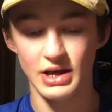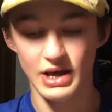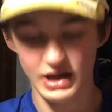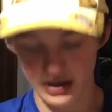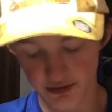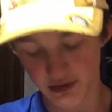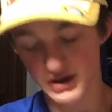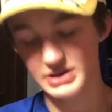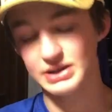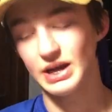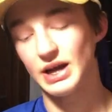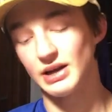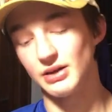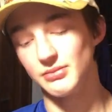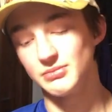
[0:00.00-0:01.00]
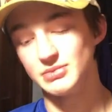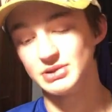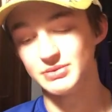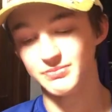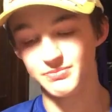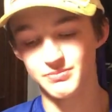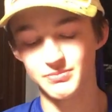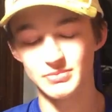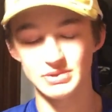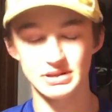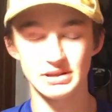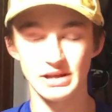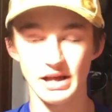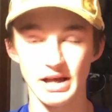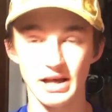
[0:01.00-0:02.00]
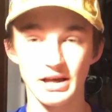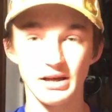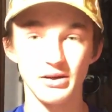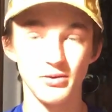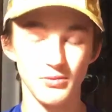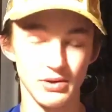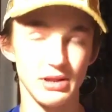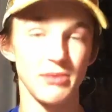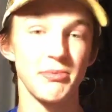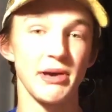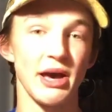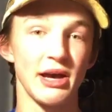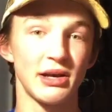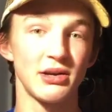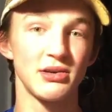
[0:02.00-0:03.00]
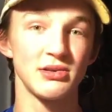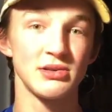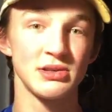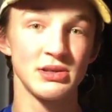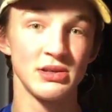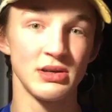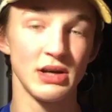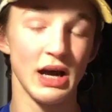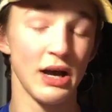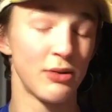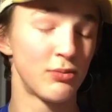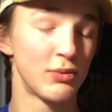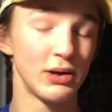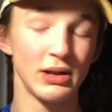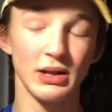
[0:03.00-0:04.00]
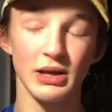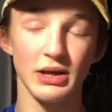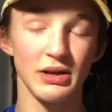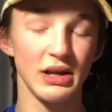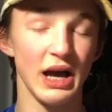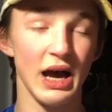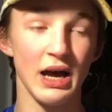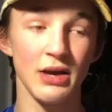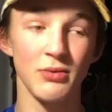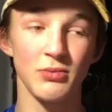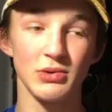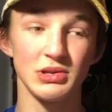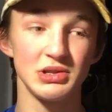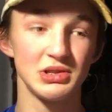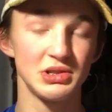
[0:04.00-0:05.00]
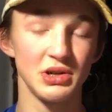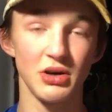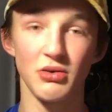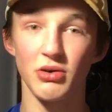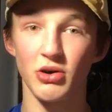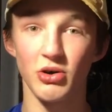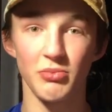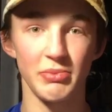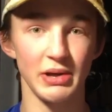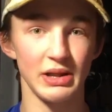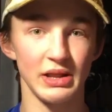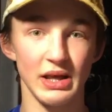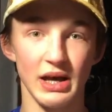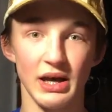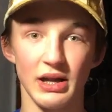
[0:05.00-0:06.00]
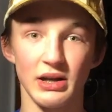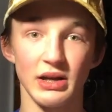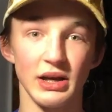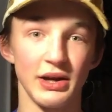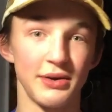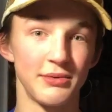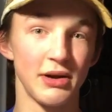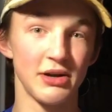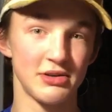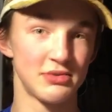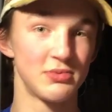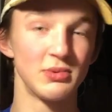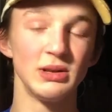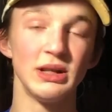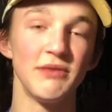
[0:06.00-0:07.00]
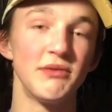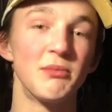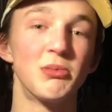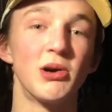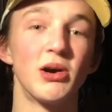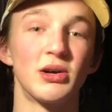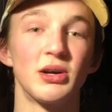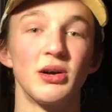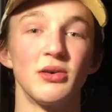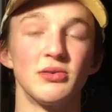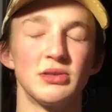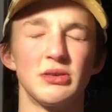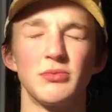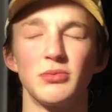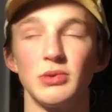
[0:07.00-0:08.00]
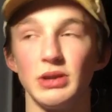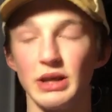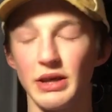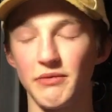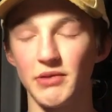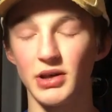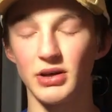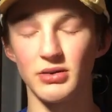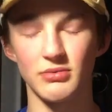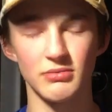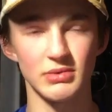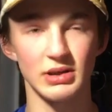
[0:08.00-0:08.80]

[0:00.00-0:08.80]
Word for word: and Davante Adams staying with the Packers. I was so hoping that Aaron Rodgers would leave the Broncos, would leave the